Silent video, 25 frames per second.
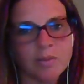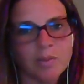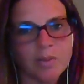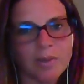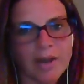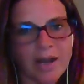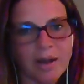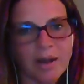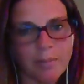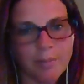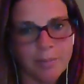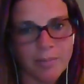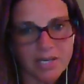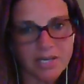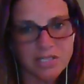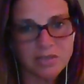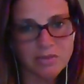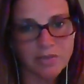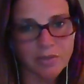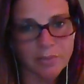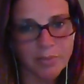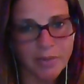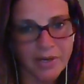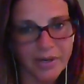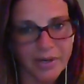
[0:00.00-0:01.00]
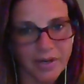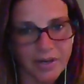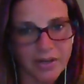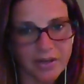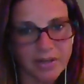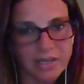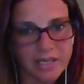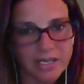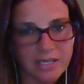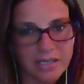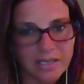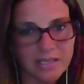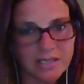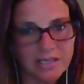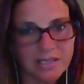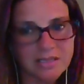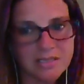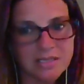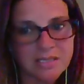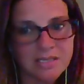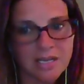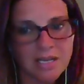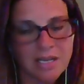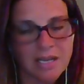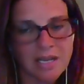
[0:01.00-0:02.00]
how much of a priority it
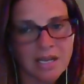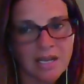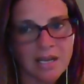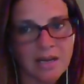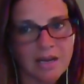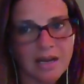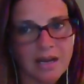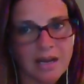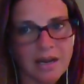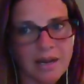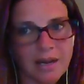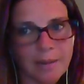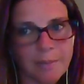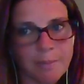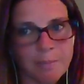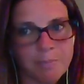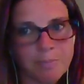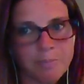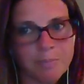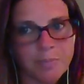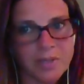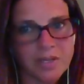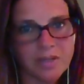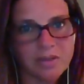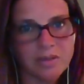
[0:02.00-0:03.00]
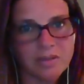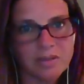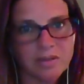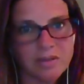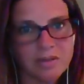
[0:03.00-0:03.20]
is, but